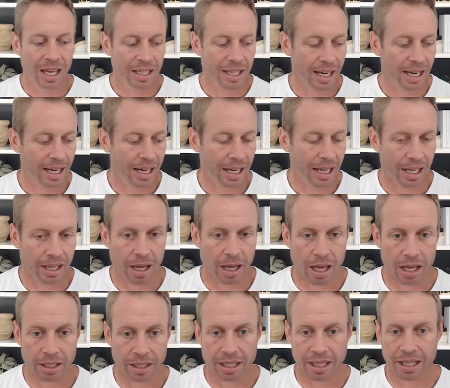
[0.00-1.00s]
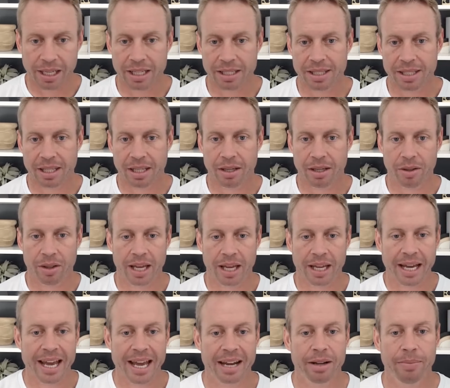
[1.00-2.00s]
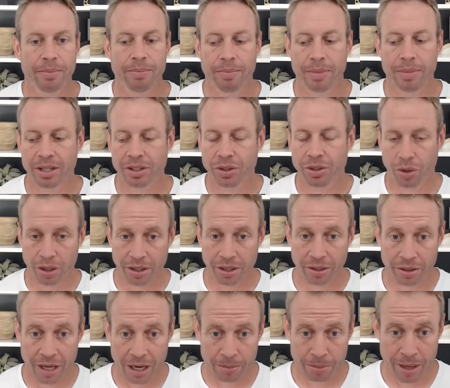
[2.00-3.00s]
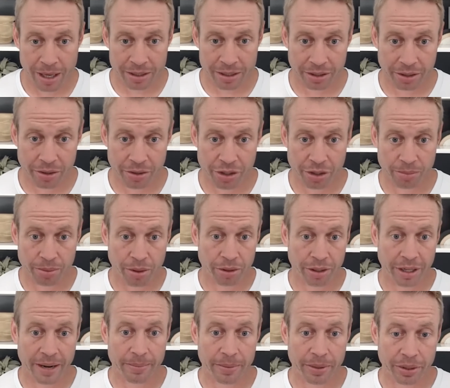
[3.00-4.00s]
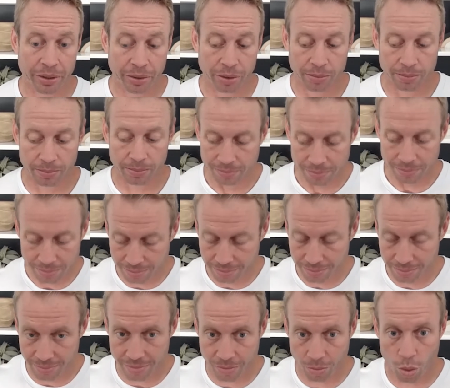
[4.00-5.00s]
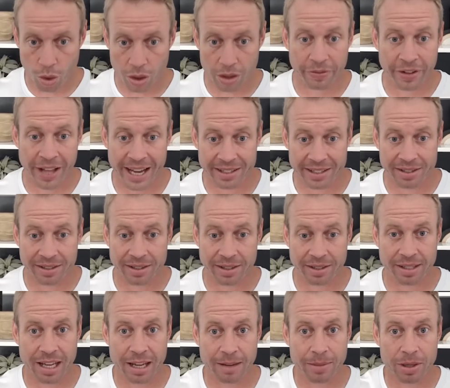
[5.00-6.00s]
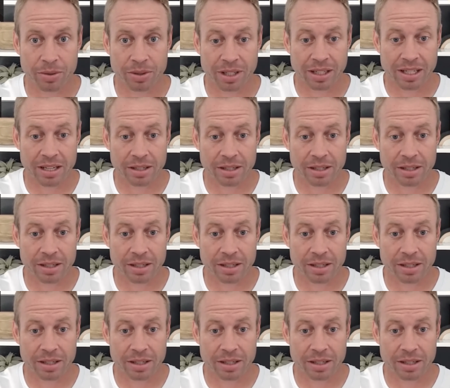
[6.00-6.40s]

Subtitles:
Yeah. Again, like I had a mentor in the Craig Proctor coaching program who, Warren Flax is his name. He was on the